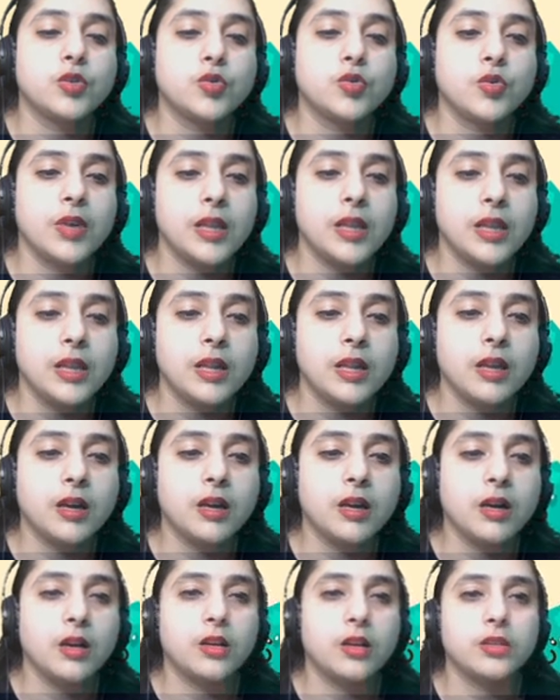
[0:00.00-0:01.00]

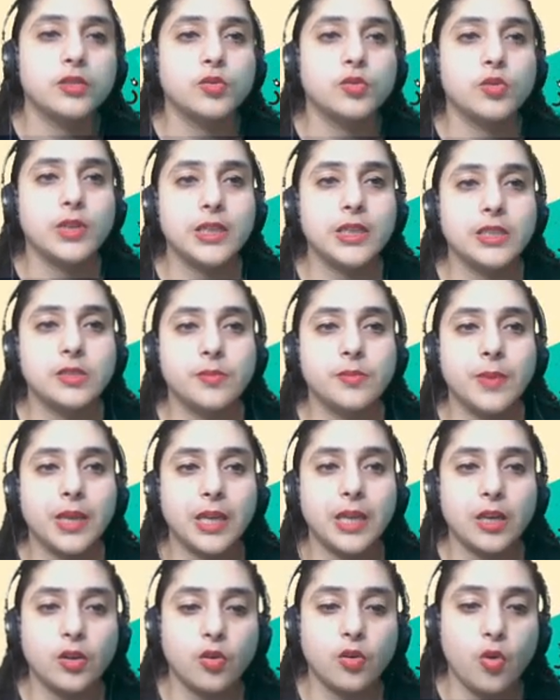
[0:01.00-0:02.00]
12, so let's make a
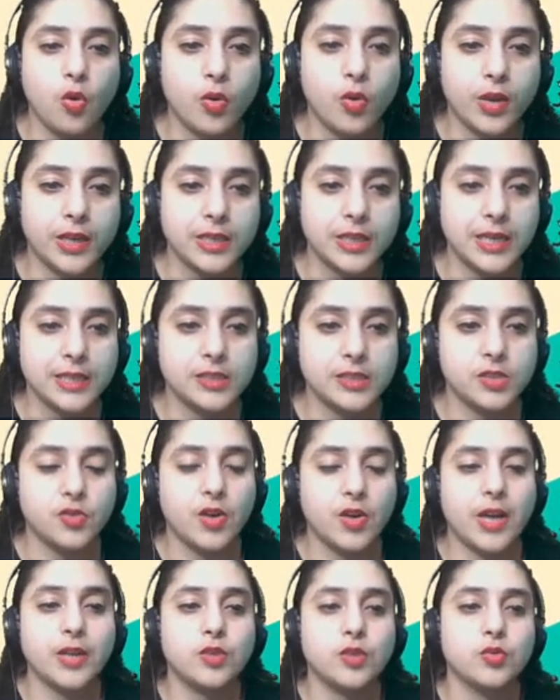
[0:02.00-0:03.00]
clock and let's try
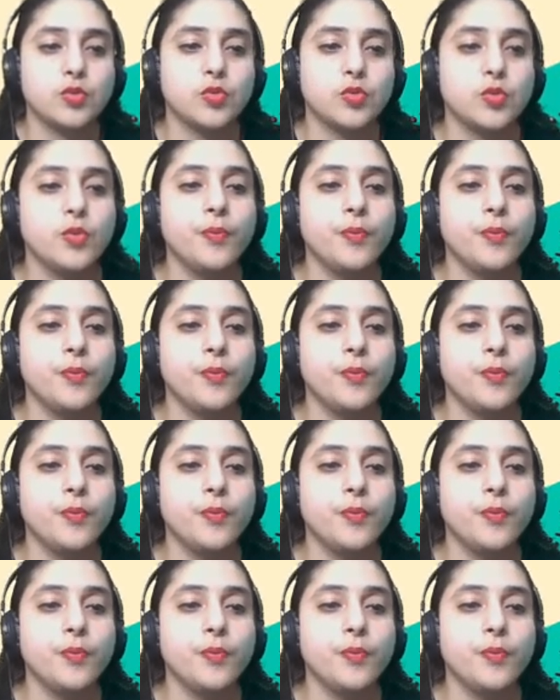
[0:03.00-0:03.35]
to do